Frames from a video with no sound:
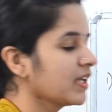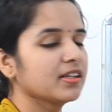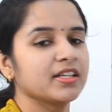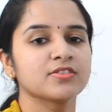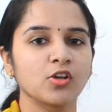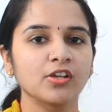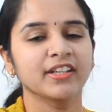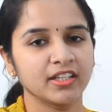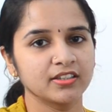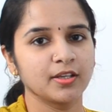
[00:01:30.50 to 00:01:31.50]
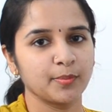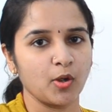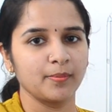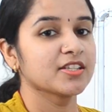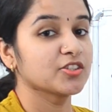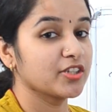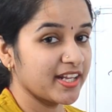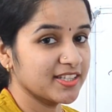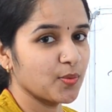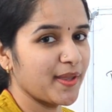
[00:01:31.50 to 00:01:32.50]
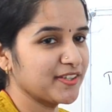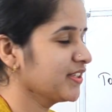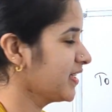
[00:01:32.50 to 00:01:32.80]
Let's solve another problem. So the next question that